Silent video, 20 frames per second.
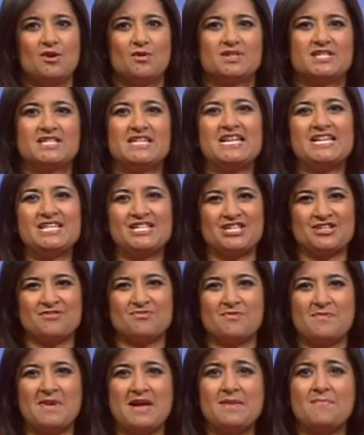Well, today,
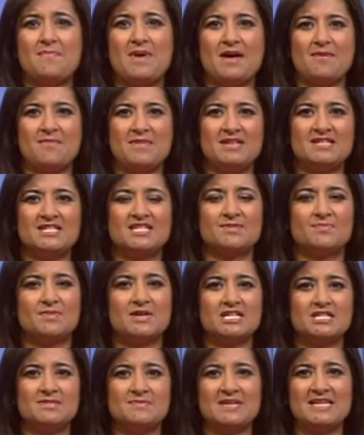Superman, Batman,
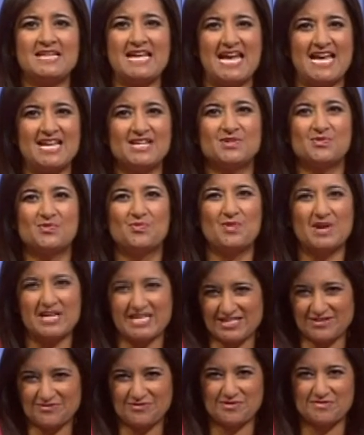Spider-Man and
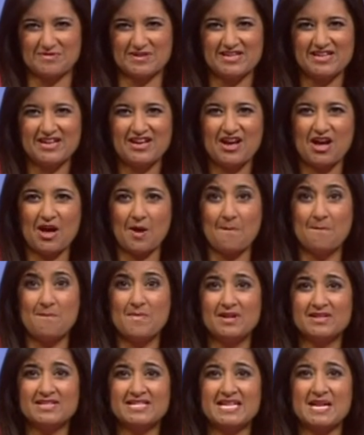Wonder Woman are
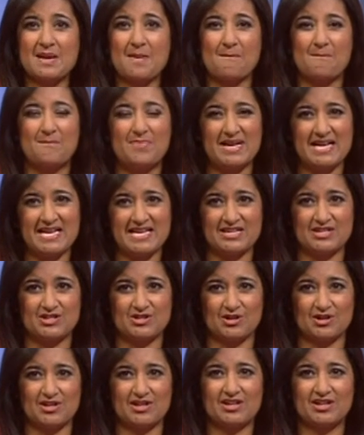multi-billion
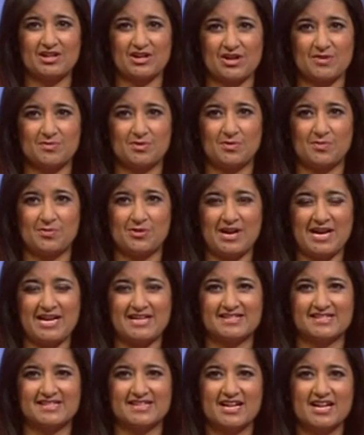dollar global
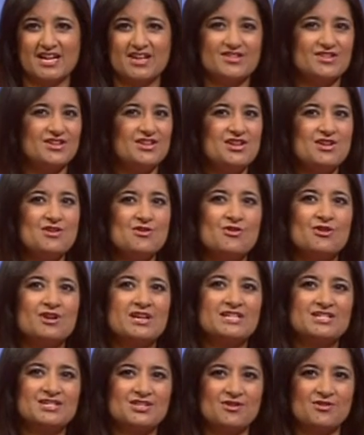brands. The New York
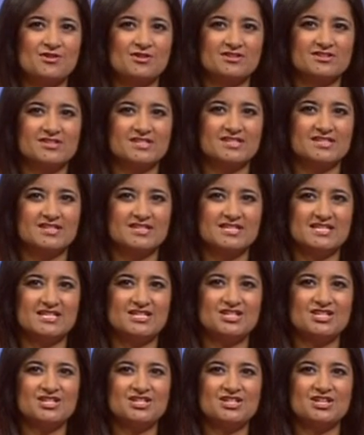Historical Society has
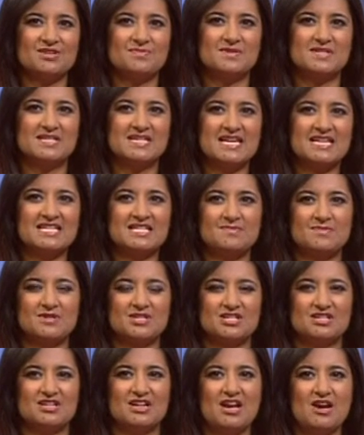just opened an
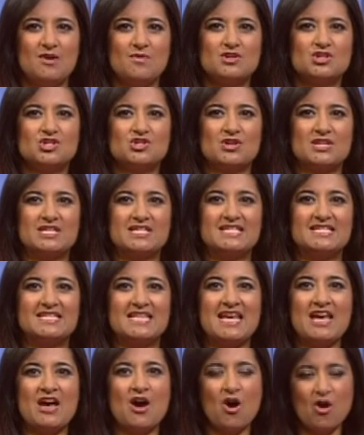exhibition which traces
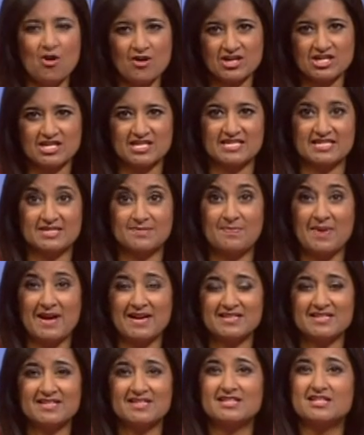their origins
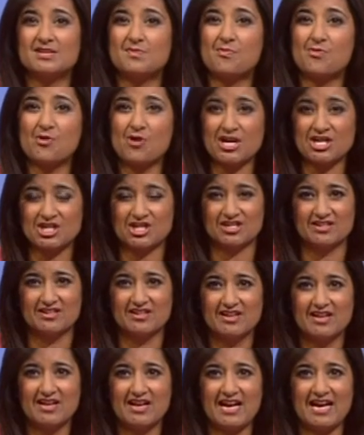back to the Depression
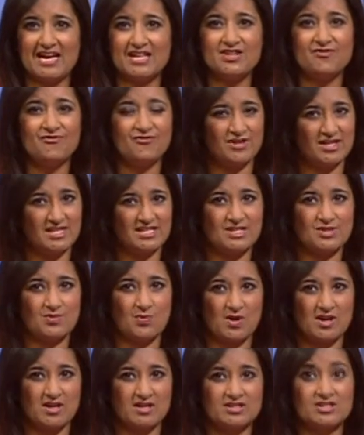and
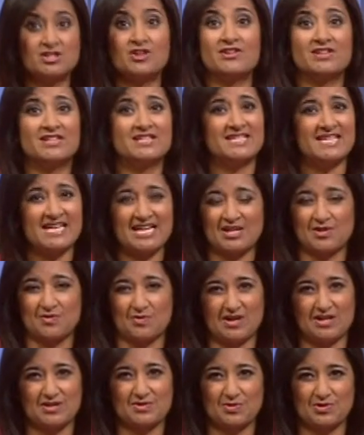the Second
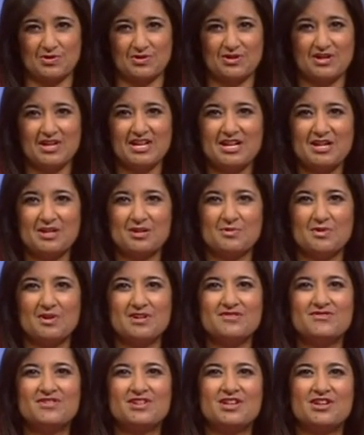World War. Well,
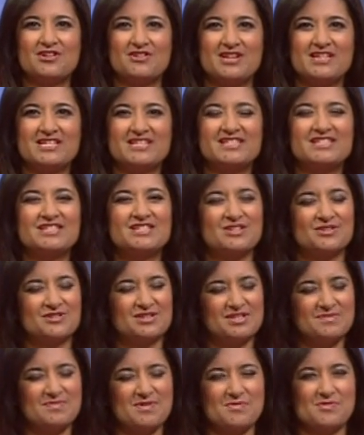one of the curators told
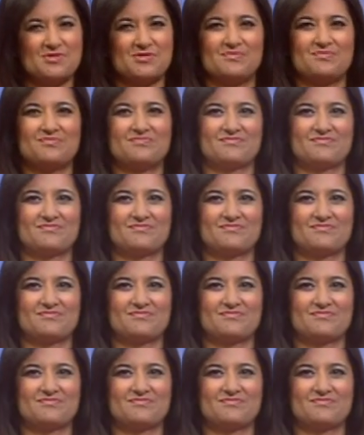us a bit more.